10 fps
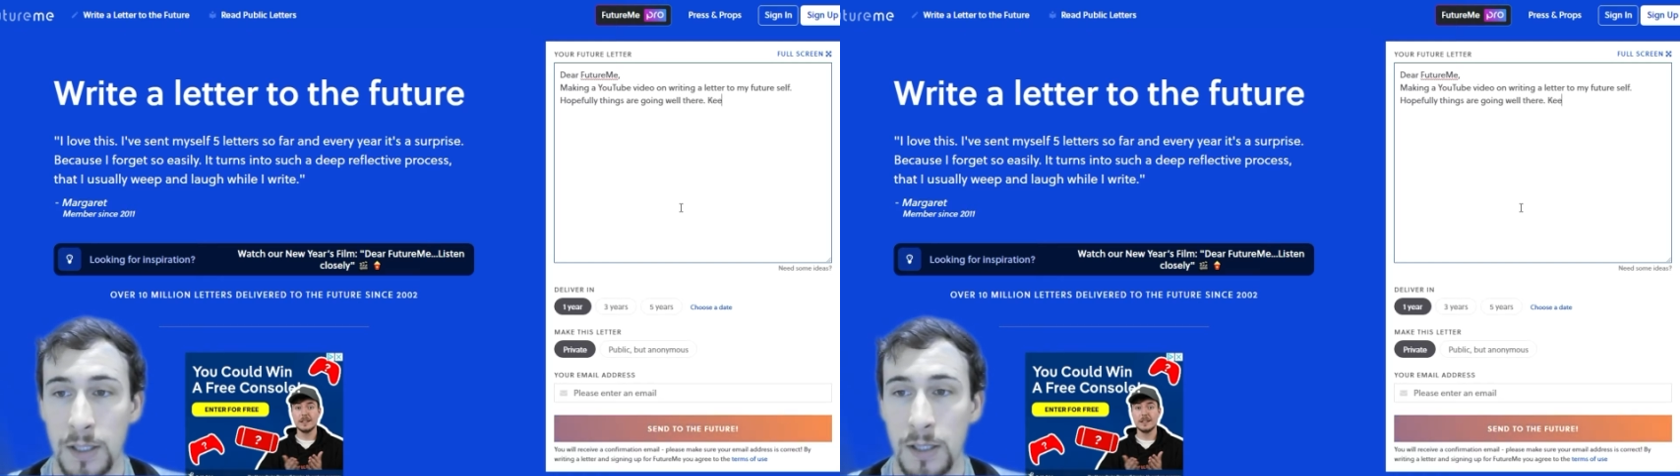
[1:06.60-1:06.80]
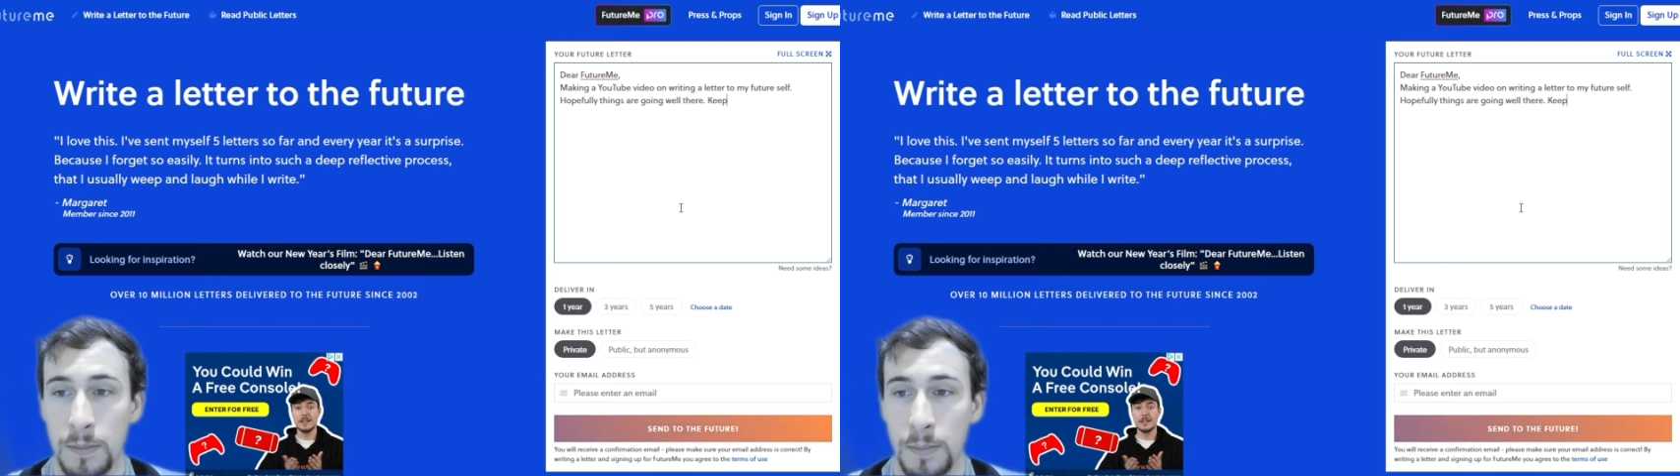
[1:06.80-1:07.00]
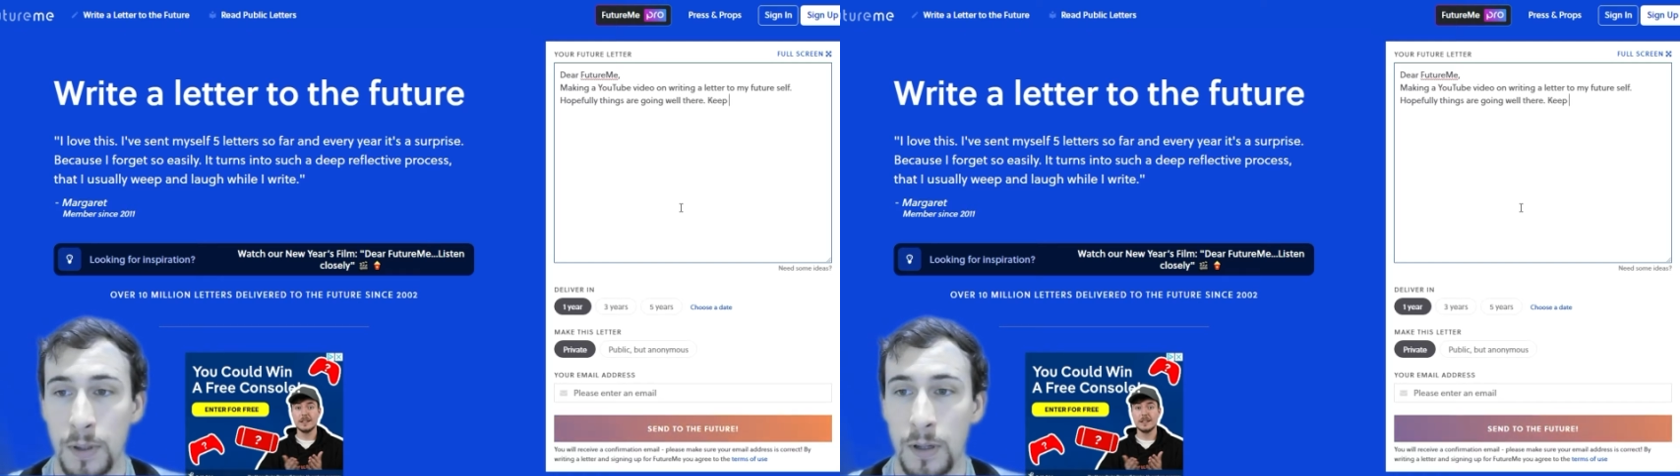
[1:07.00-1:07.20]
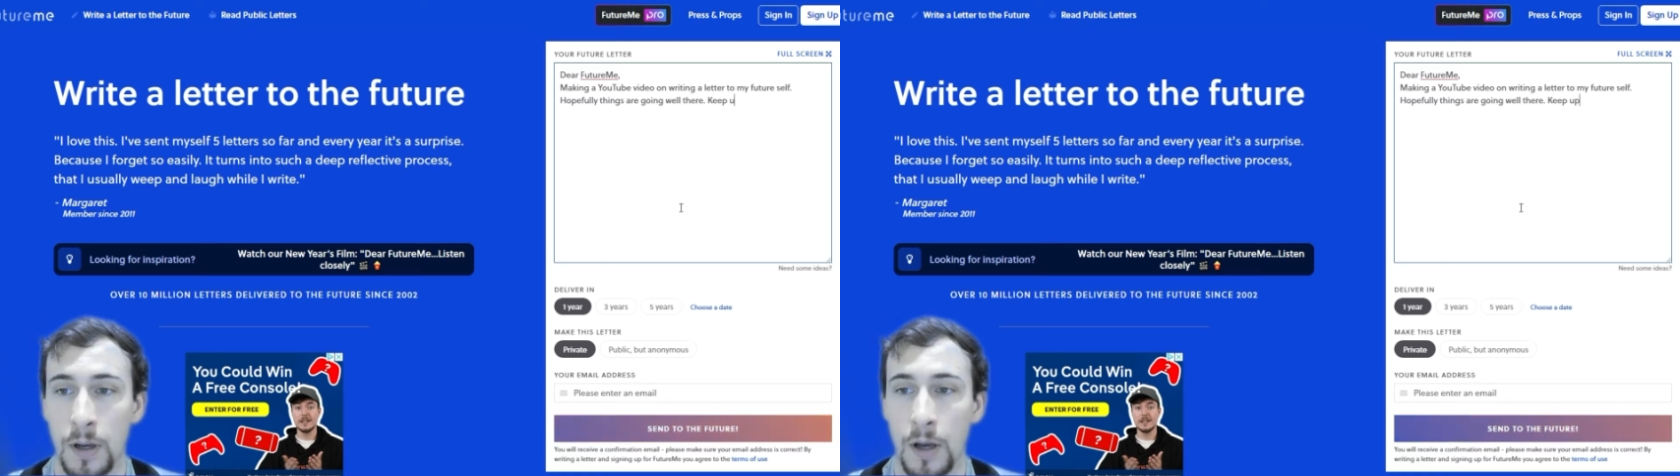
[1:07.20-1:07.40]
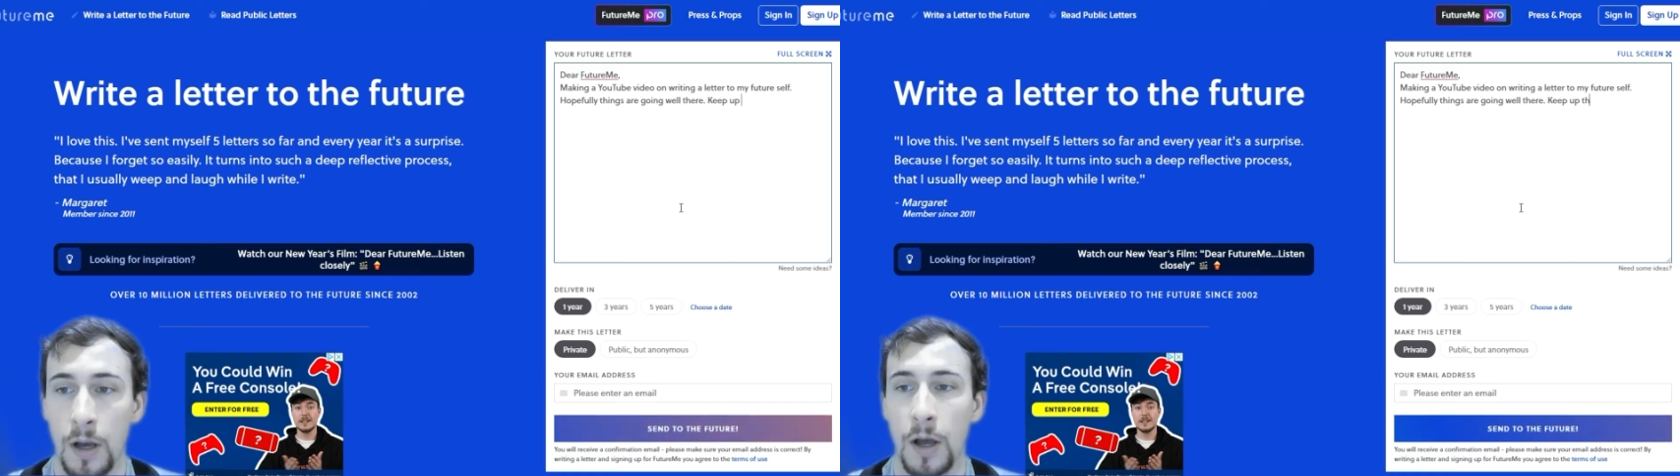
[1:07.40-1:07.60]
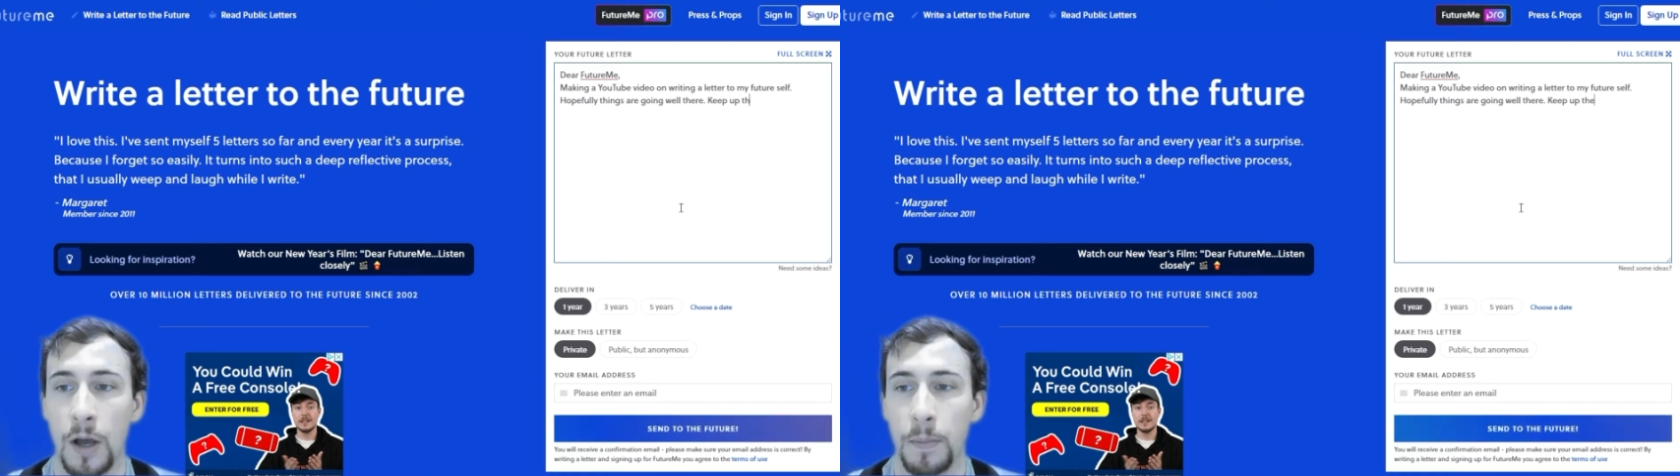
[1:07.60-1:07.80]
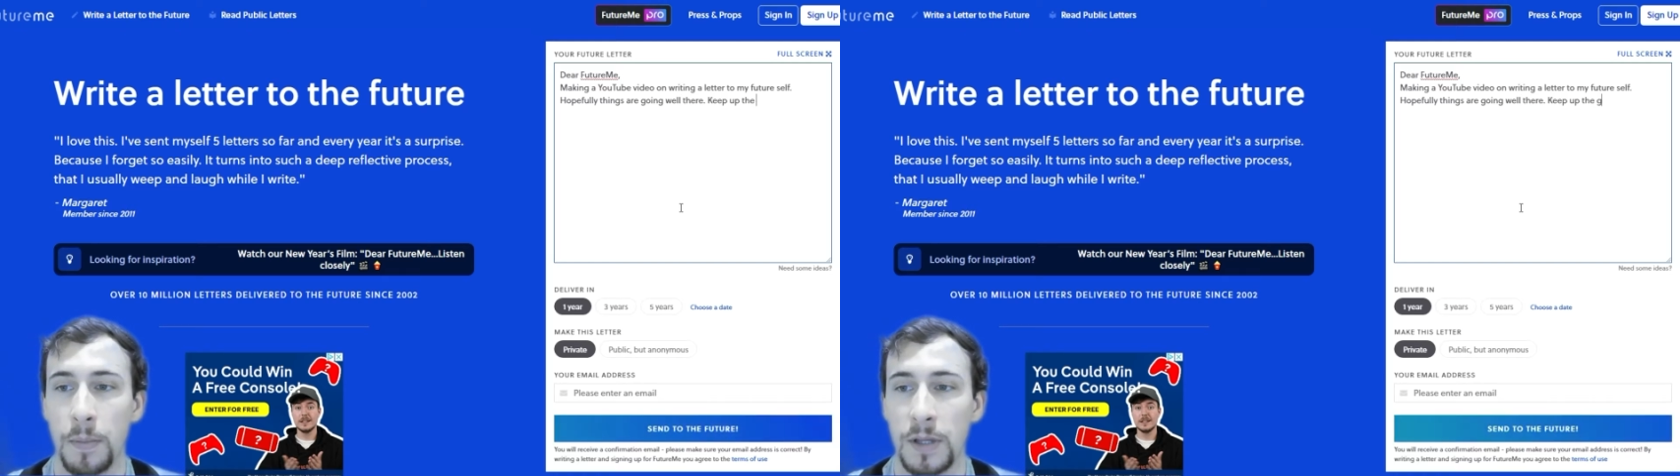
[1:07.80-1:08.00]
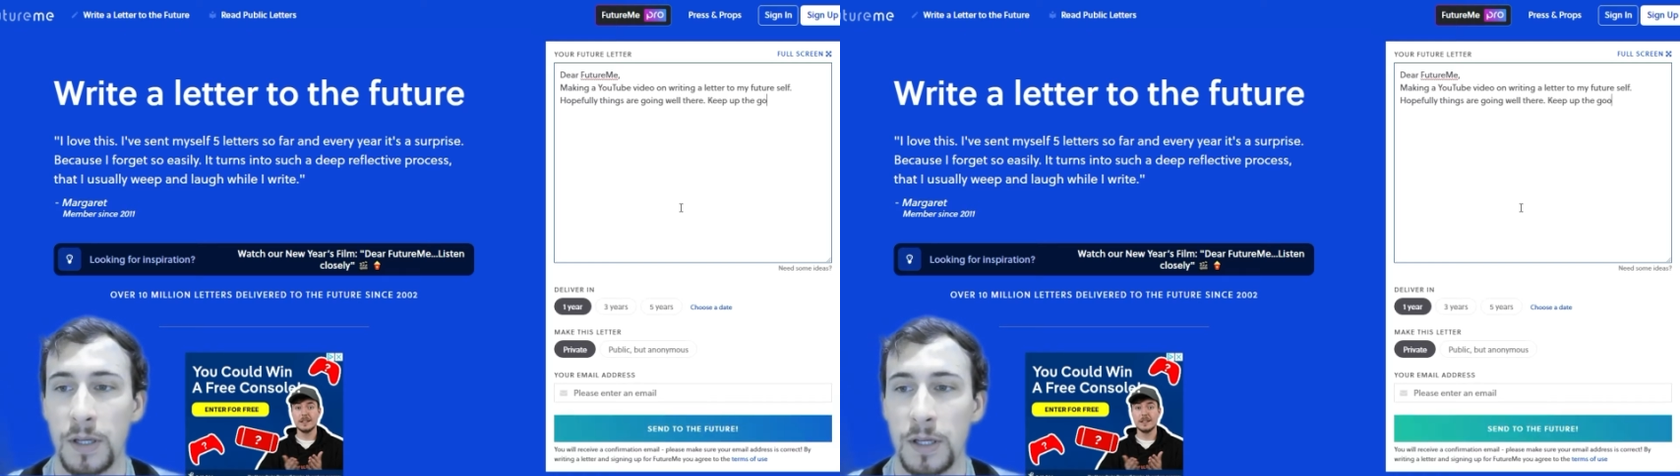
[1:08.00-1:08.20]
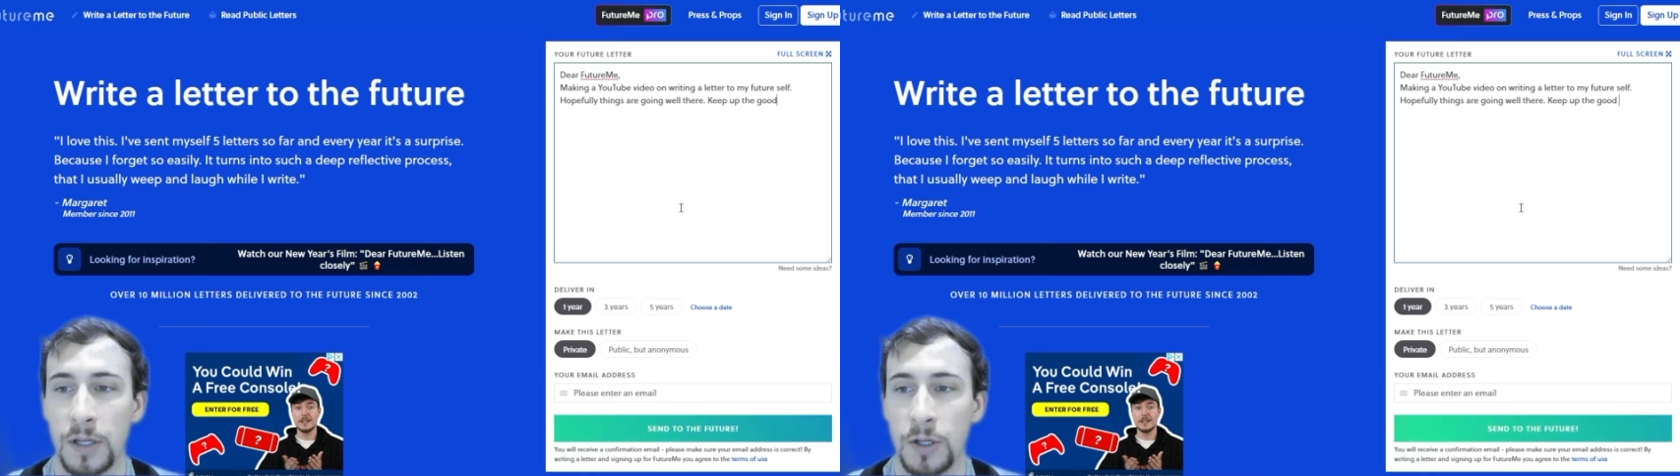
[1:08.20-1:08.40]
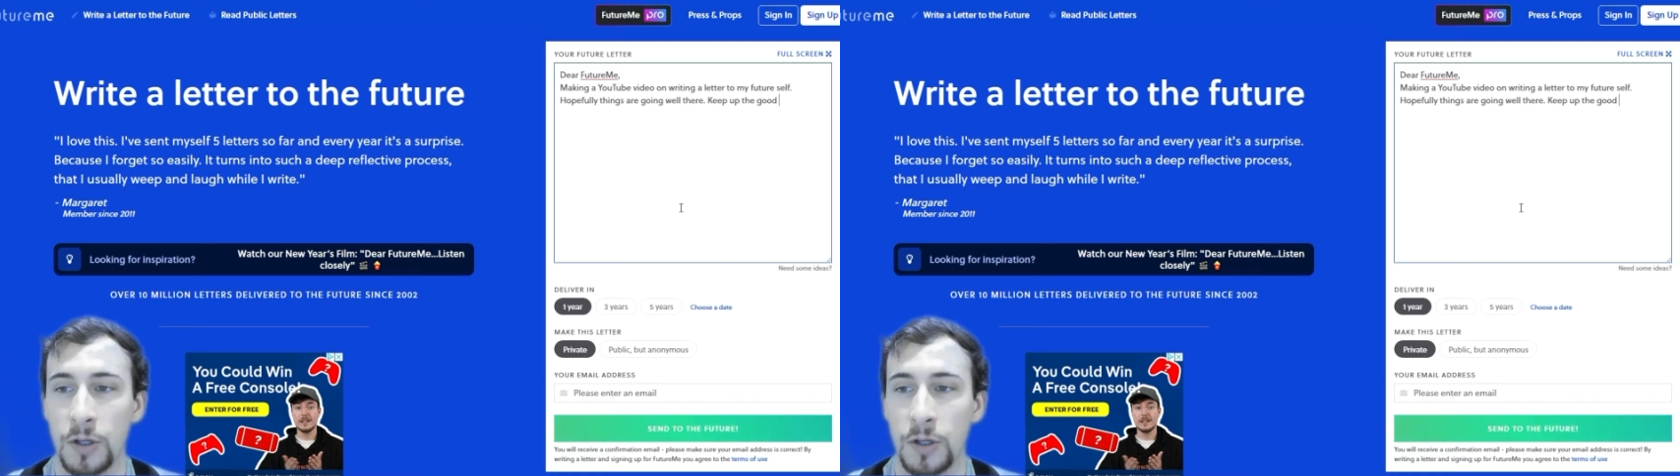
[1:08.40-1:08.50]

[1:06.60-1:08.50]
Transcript: Keep up the